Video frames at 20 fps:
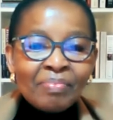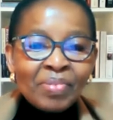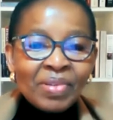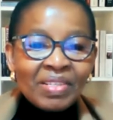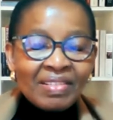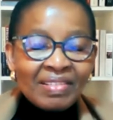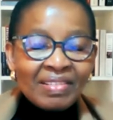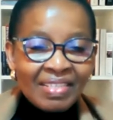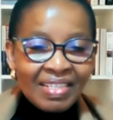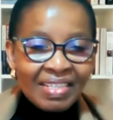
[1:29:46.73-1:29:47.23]

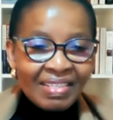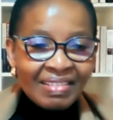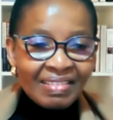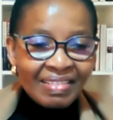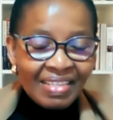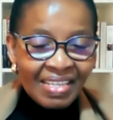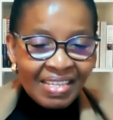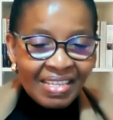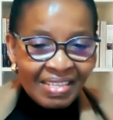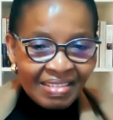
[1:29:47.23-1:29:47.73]
prisoners
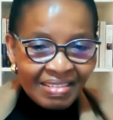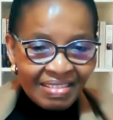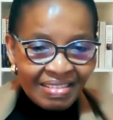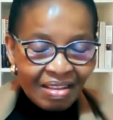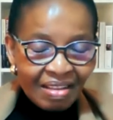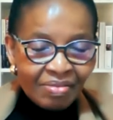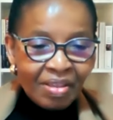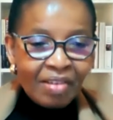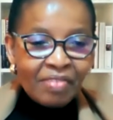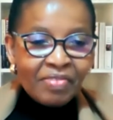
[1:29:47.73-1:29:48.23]
in
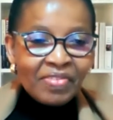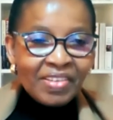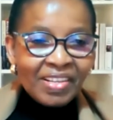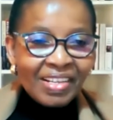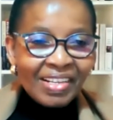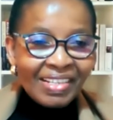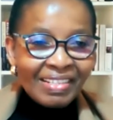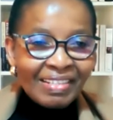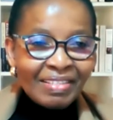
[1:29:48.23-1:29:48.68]
South Africa.